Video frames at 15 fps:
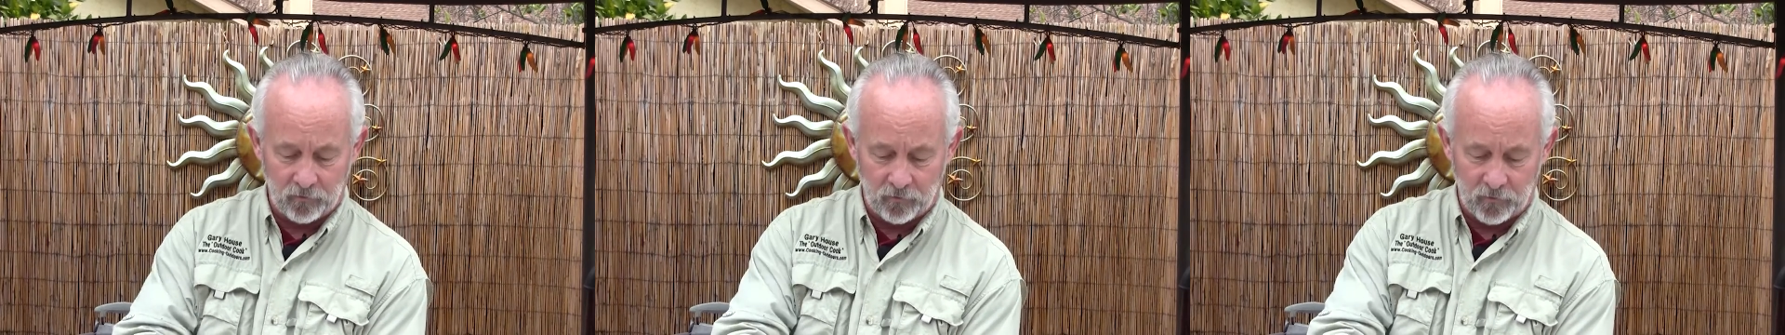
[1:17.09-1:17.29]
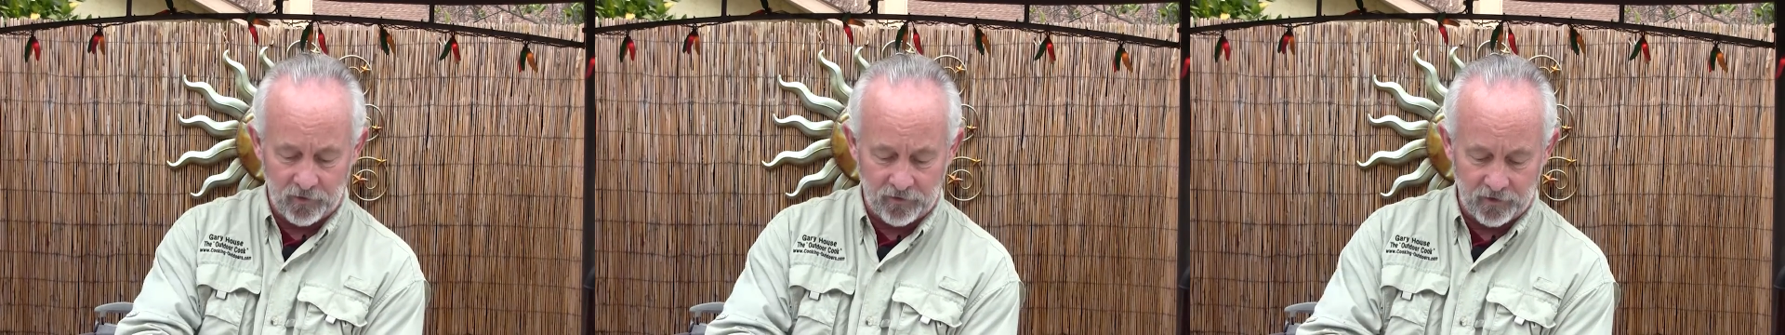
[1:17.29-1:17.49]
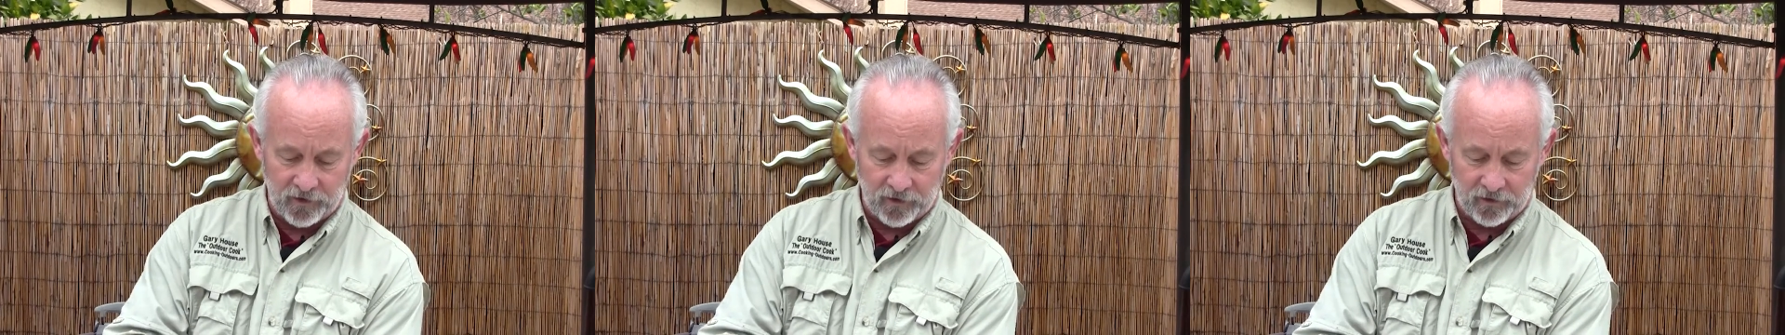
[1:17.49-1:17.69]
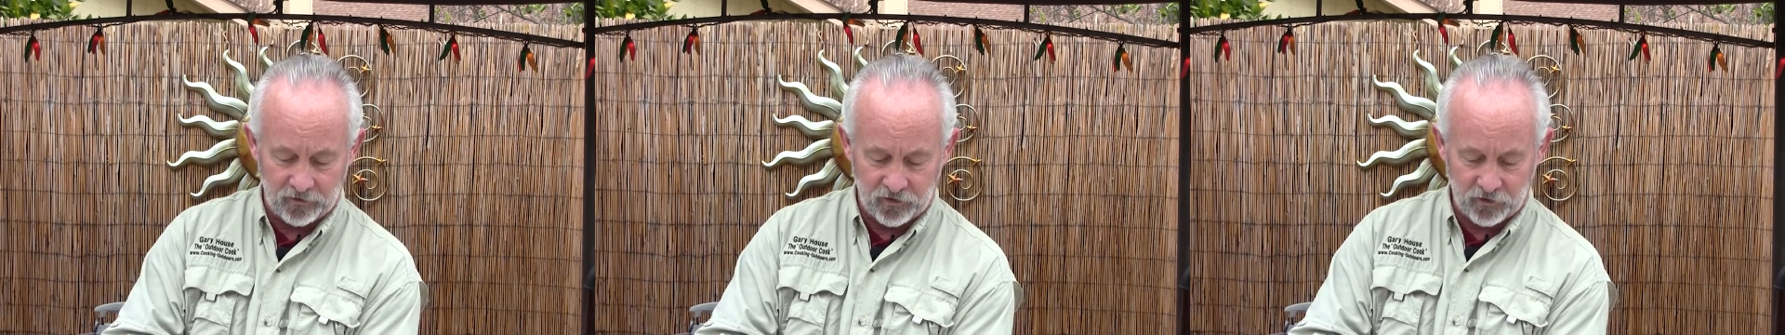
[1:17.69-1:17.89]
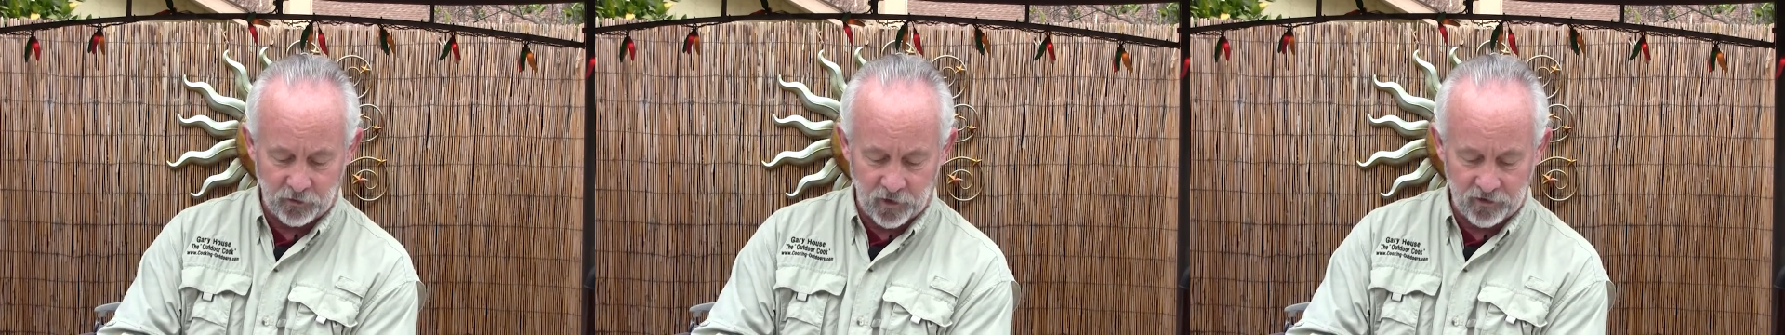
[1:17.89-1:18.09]
with an
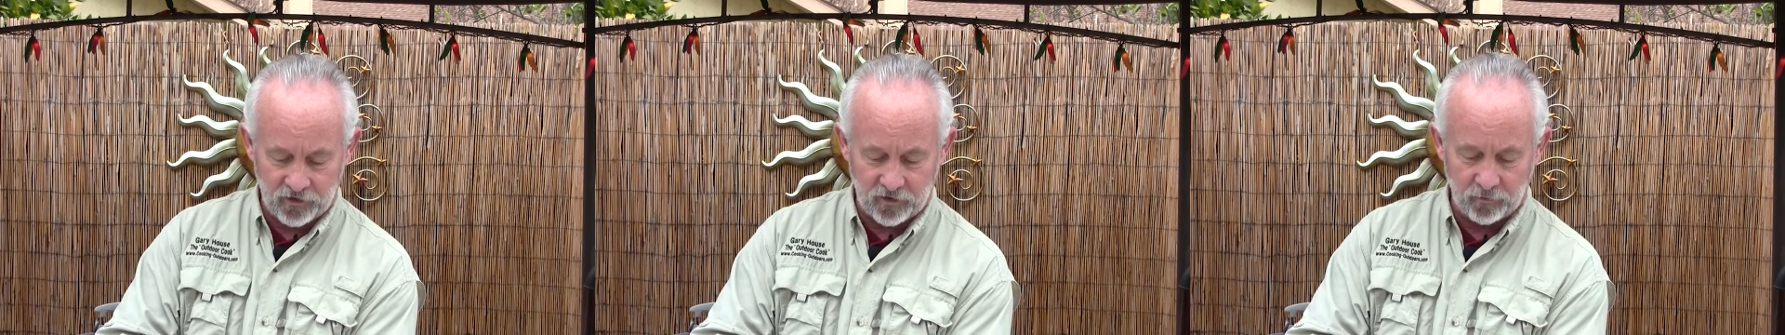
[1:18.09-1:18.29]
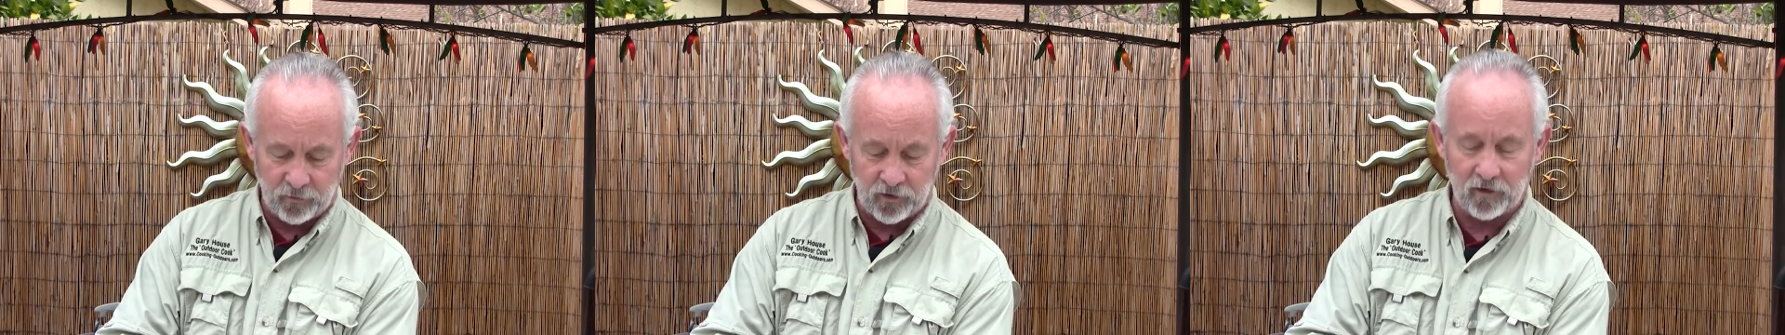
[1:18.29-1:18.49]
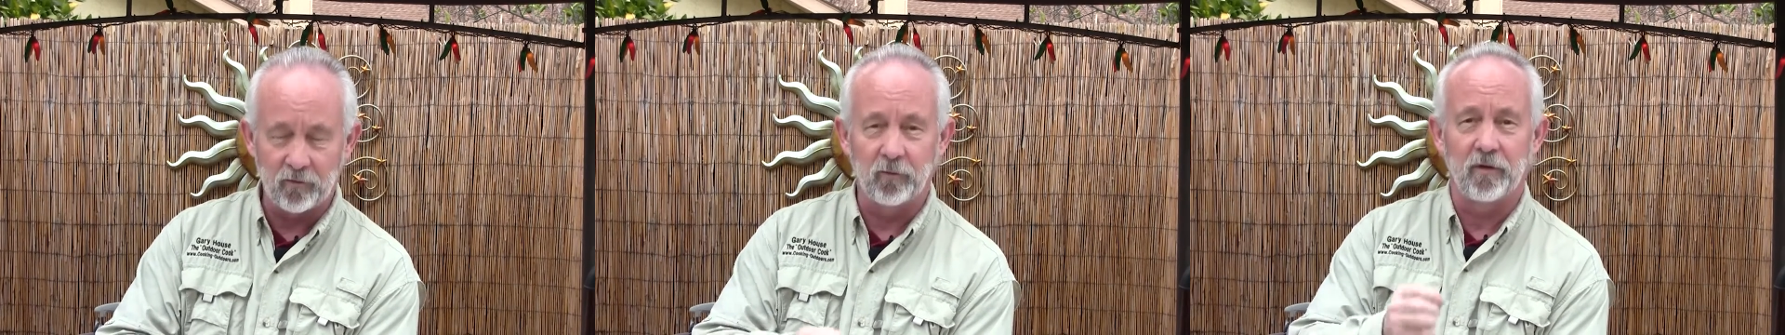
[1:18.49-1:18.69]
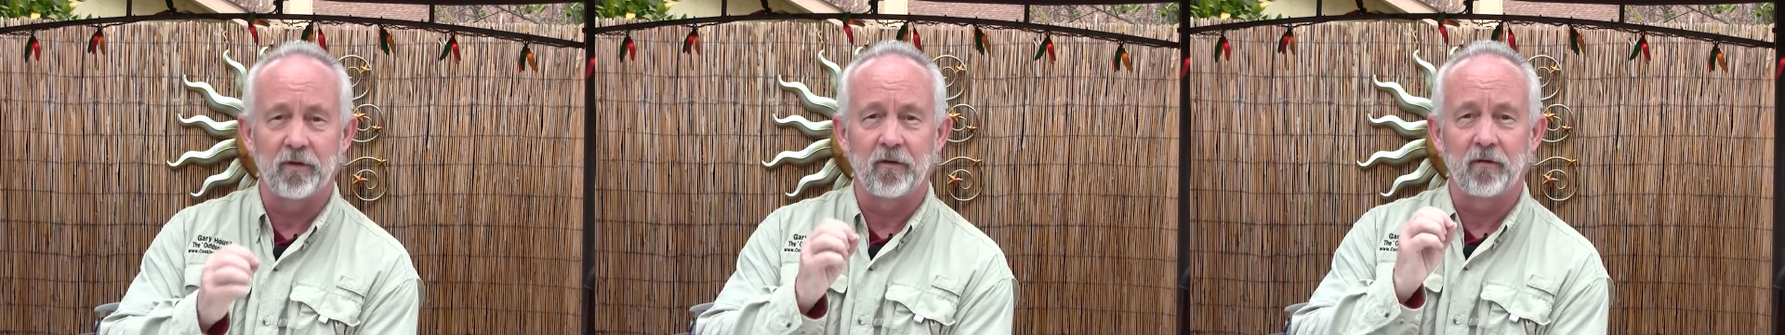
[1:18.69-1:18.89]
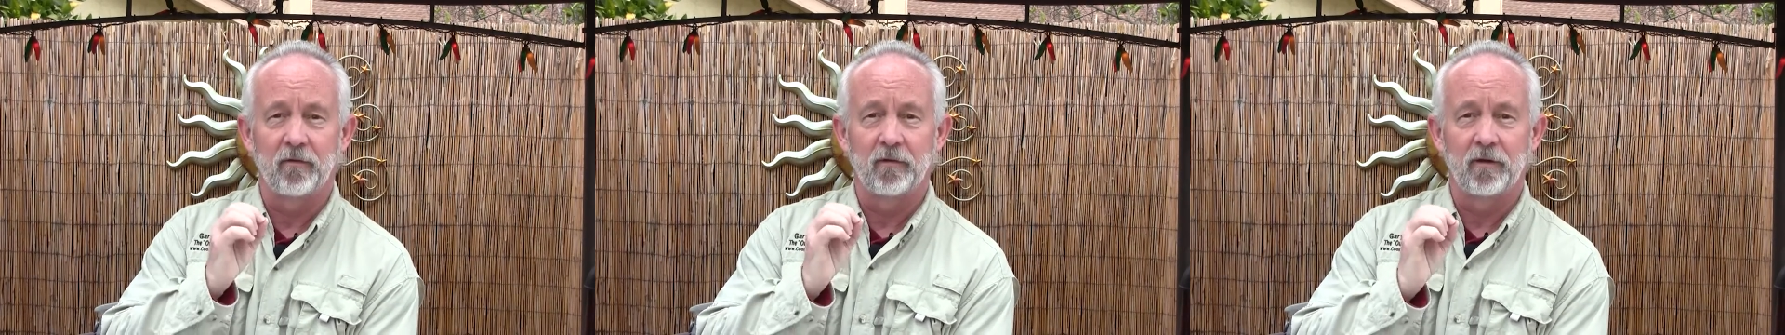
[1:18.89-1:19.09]
instruction book with